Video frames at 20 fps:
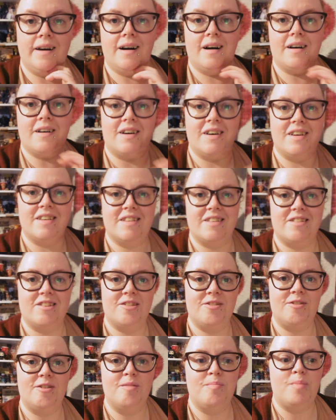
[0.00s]
Hi guys, I
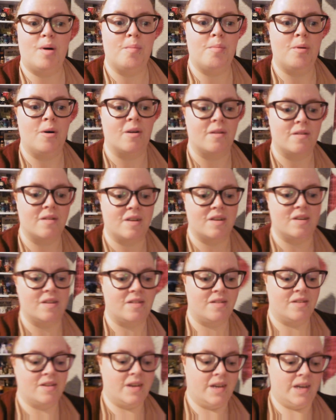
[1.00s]
just thought I'd pop on because
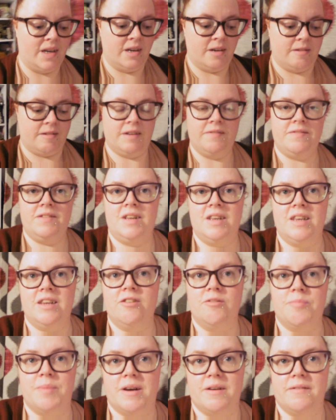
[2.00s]
we have done a
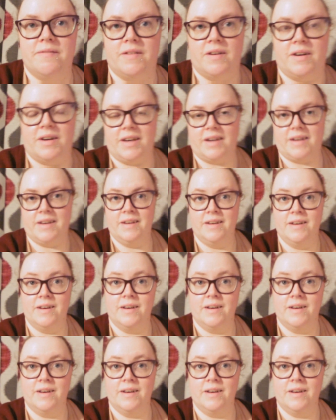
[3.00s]
little bit of like